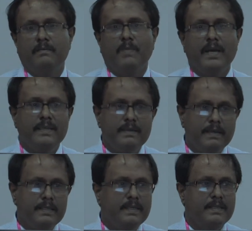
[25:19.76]
by
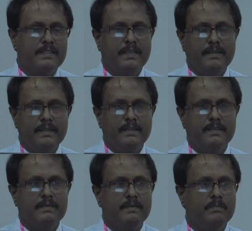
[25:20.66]
years and
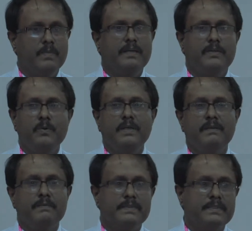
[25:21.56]
years by doing
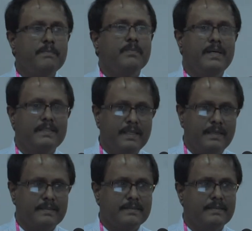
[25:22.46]
simple
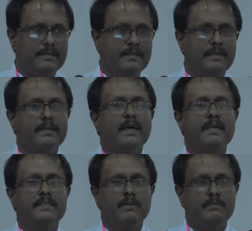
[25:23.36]
things.
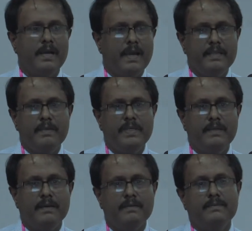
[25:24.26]
Correction of
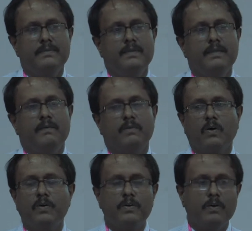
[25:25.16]
anemia,
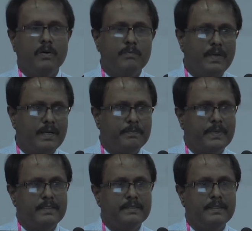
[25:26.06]
control of blood
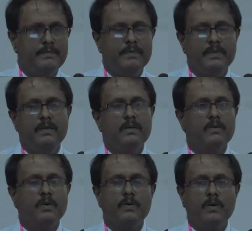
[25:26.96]
pressure,
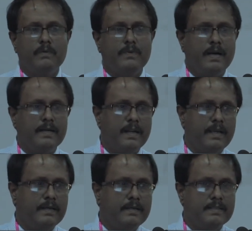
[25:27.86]
control of
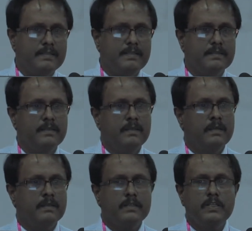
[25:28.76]
underlying disease,
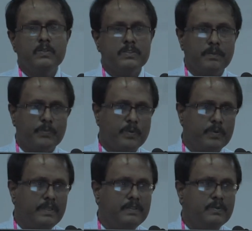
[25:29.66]
reduce the
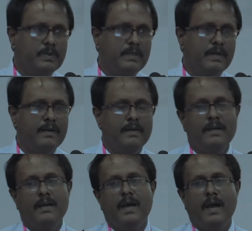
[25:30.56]
proteinuria,
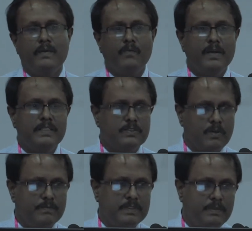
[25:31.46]
advise
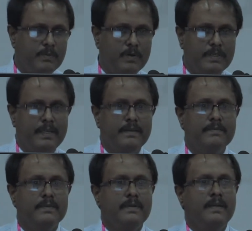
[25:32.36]
stop smoking,
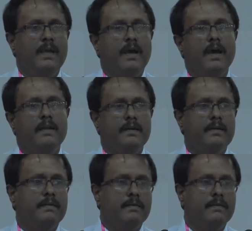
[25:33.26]
and